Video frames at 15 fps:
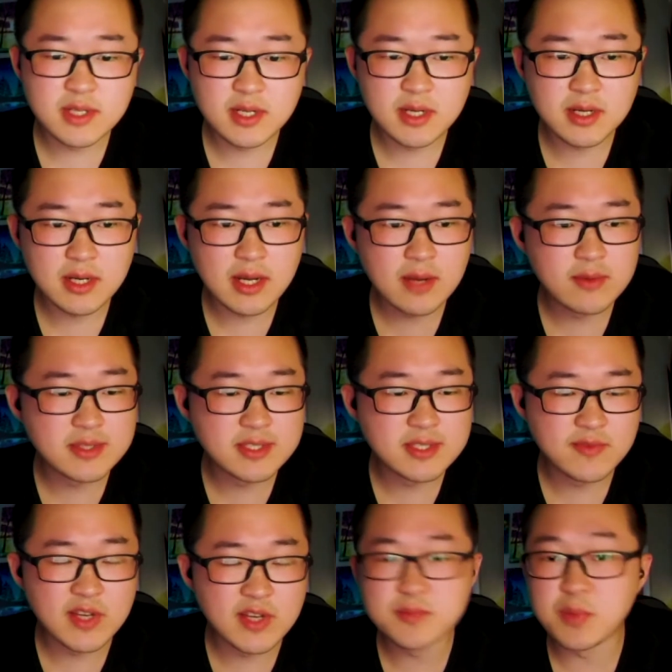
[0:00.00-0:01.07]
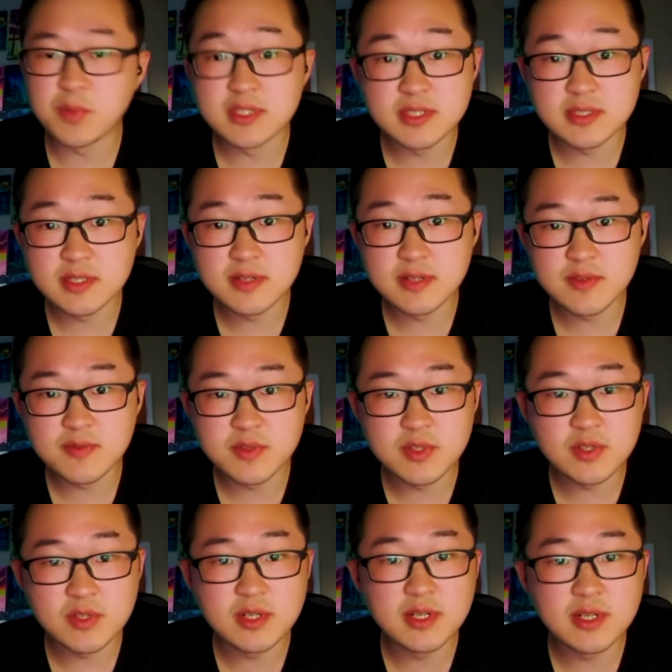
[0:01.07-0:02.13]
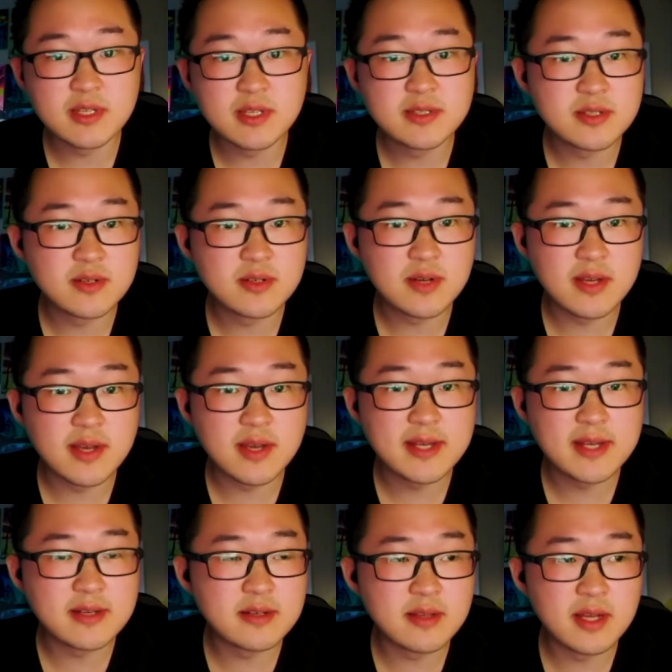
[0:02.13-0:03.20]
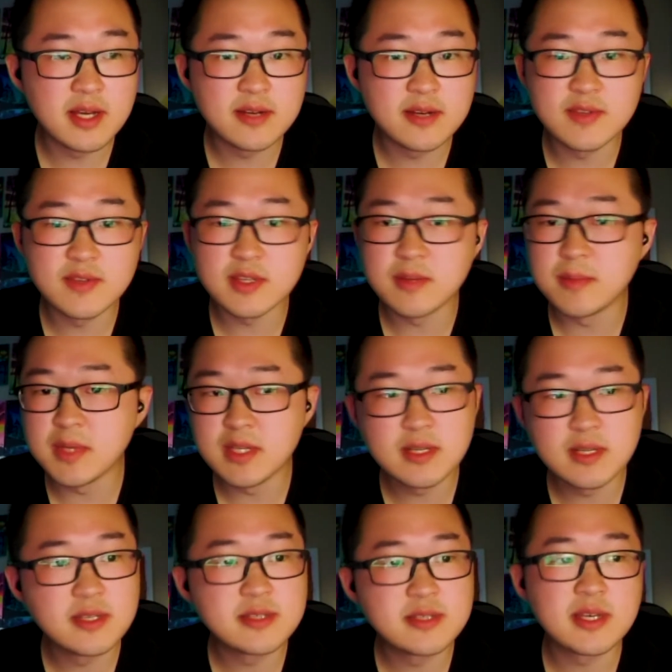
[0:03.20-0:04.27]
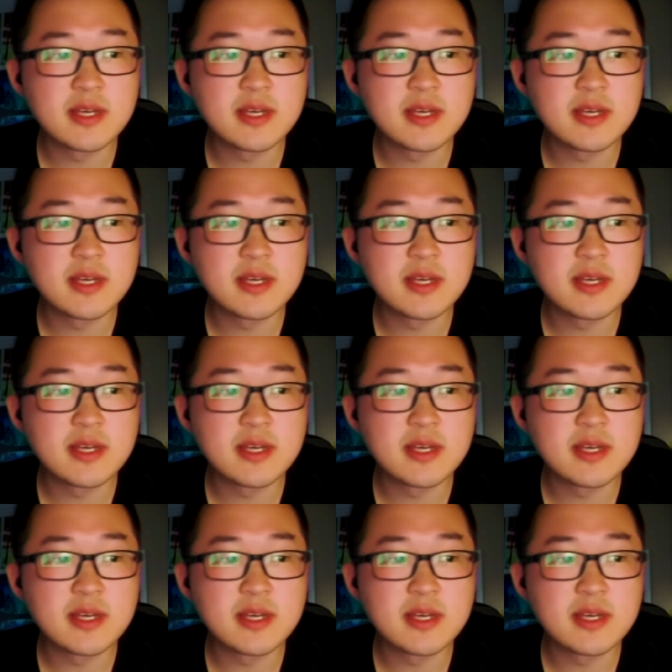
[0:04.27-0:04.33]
I was the vice president of the fraternity, so I headed a lot of the committees,